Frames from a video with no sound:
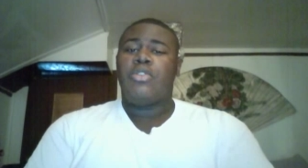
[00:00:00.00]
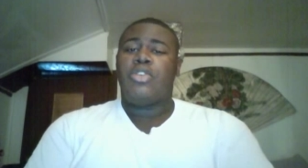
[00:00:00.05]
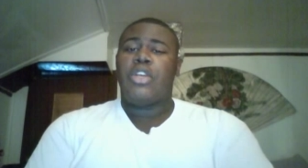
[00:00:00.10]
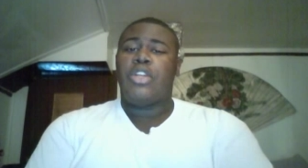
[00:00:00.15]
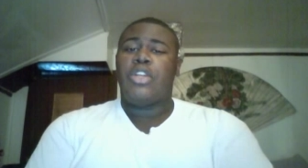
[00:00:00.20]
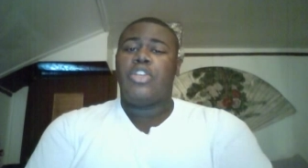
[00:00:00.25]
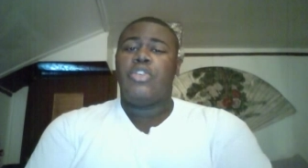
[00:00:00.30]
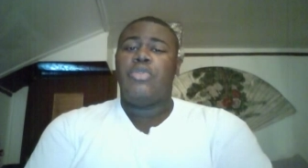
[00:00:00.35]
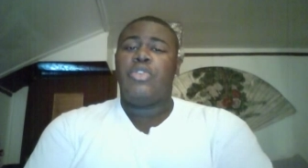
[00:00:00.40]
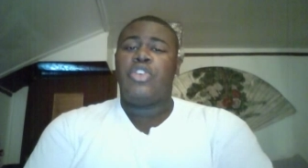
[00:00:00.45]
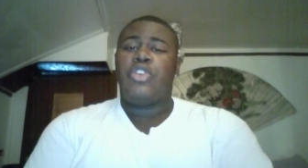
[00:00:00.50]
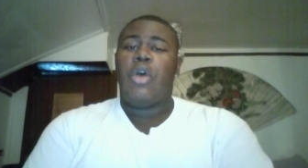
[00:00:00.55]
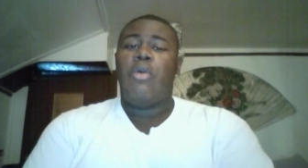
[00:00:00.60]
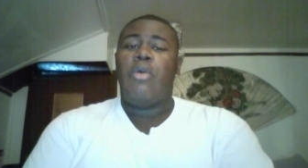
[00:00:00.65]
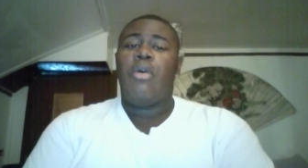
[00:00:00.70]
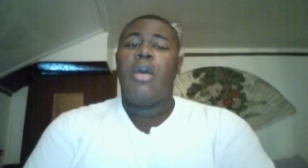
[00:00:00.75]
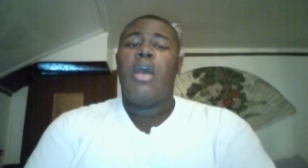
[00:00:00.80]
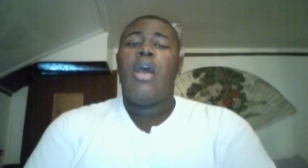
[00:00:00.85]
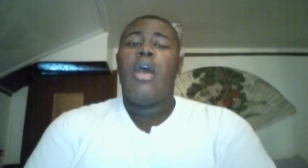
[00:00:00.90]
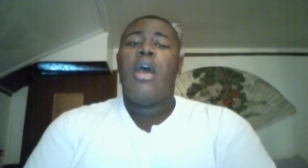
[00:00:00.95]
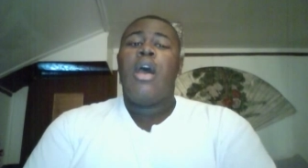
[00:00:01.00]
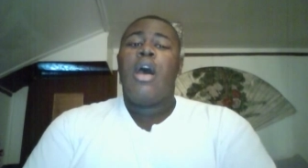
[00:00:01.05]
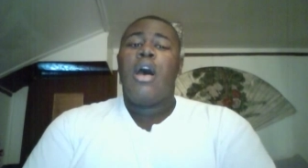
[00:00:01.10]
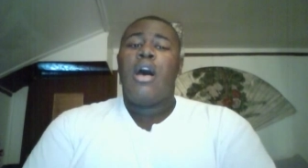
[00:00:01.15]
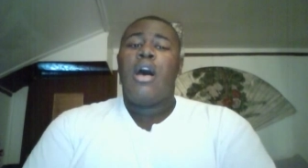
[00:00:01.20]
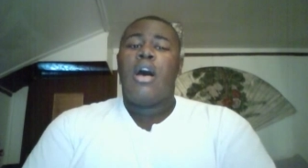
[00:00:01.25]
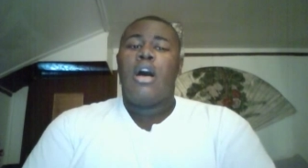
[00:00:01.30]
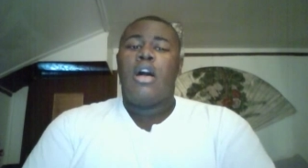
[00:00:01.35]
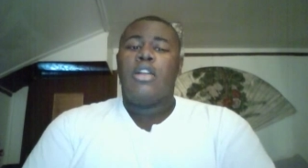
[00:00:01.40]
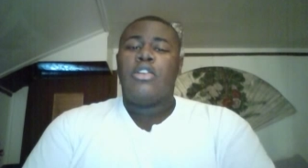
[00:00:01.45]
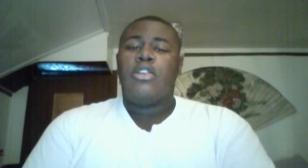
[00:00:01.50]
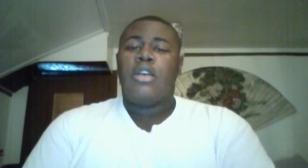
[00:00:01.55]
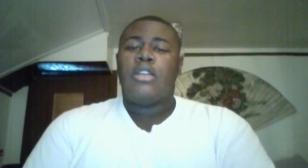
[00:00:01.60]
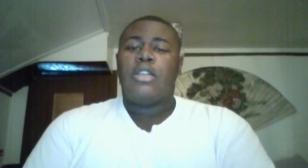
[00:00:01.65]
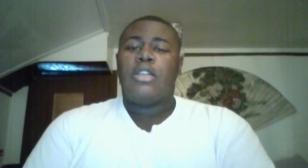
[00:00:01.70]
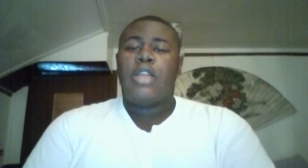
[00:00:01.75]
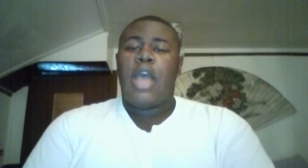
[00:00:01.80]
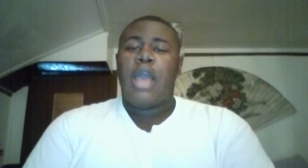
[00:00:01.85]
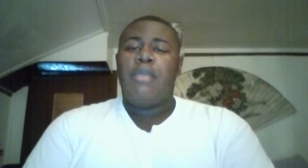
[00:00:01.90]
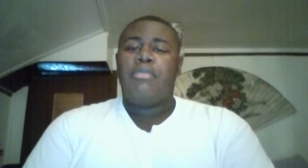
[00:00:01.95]
So, stay tuned. So, until
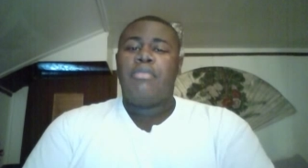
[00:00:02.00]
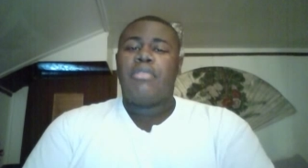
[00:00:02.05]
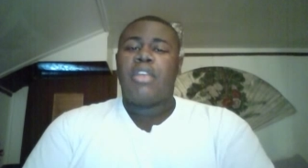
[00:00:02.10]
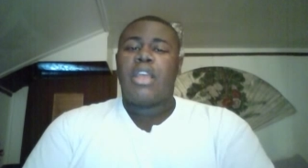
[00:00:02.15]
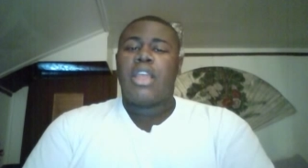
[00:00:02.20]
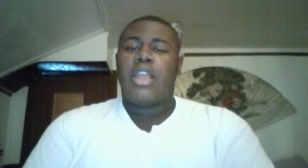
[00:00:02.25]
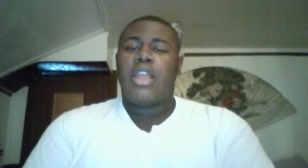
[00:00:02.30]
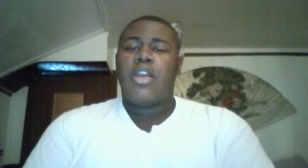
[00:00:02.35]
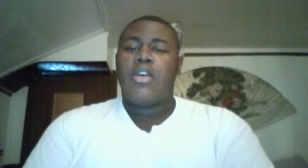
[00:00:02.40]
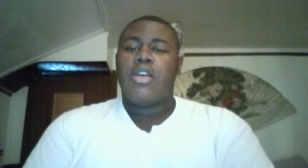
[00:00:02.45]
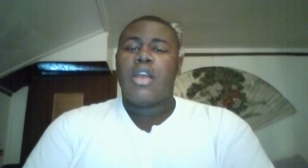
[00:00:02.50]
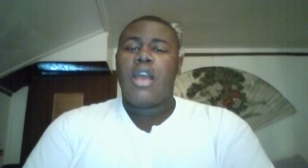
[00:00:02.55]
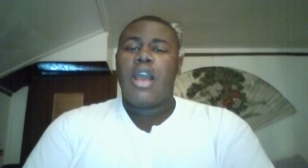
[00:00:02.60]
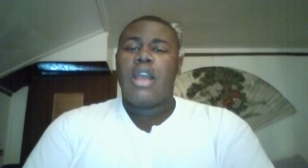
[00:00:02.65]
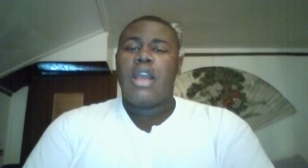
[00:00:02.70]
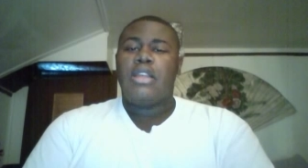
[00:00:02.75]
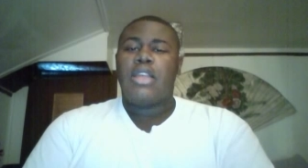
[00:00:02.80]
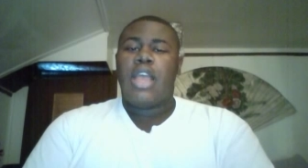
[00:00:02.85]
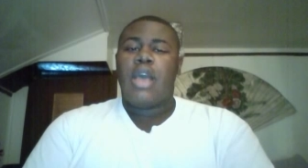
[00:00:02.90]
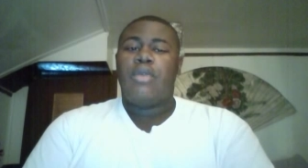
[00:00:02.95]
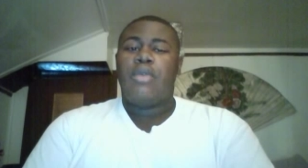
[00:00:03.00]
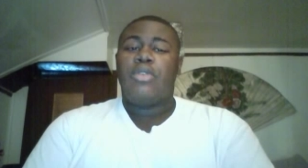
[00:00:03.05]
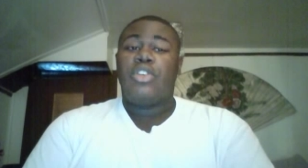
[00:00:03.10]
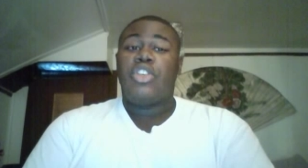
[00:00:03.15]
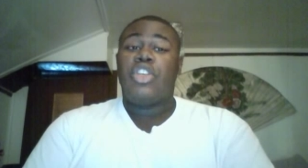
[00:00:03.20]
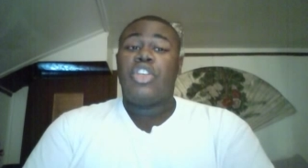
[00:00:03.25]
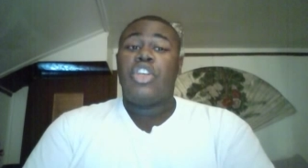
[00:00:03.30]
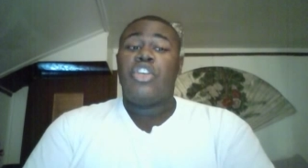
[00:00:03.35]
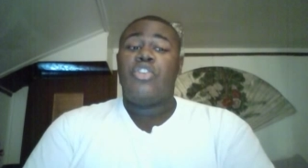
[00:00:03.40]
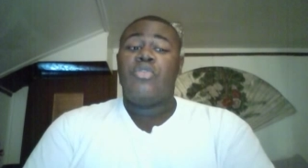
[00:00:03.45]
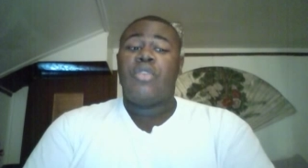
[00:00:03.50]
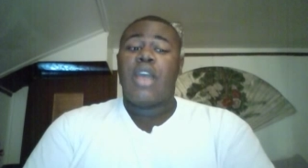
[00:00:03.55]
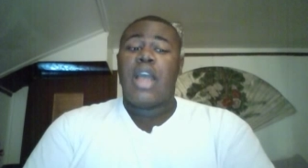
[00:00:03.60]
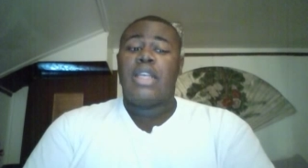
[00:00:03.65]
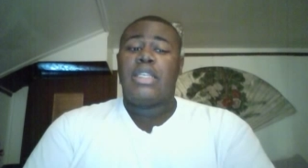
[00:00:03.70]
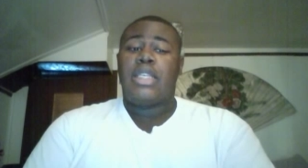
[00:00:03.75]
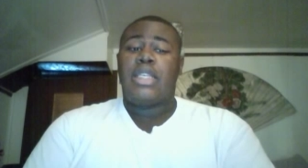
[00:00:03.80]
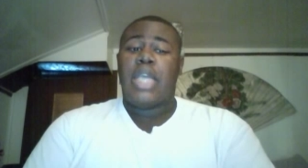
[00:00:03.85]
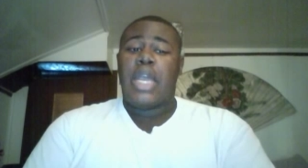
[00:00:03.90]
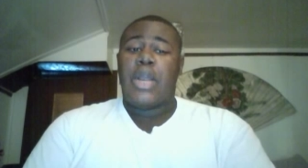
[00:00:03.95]
next time, take care, guys. And I will see you
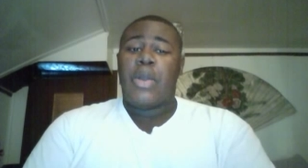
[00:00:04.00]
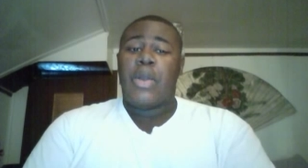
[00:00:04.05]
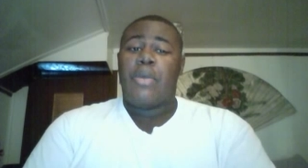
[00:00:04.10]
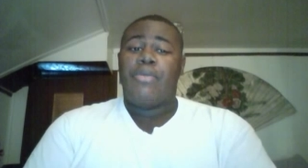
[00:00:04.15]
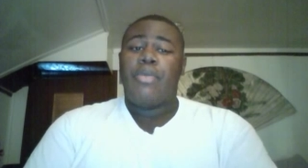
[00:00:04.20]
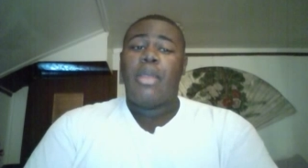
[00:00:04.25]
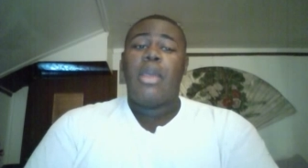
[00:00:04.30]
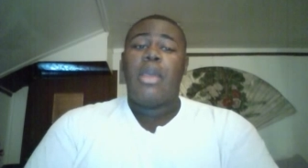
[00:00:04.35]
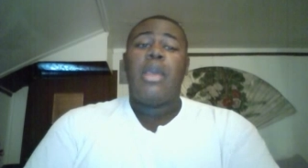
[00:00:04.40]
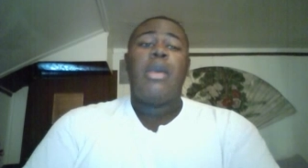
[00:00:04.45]
guys later.